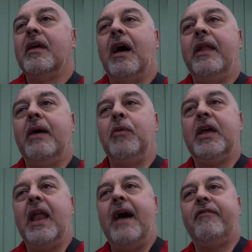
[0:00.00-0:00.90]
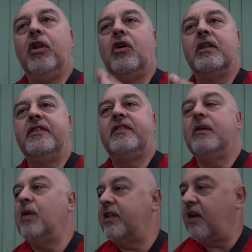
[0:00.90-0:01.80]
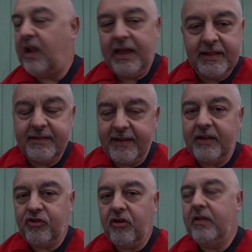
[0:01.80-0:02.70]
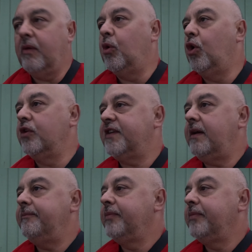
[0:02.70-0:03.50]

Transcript: And then we can have a look and see whether I like the texture in the water.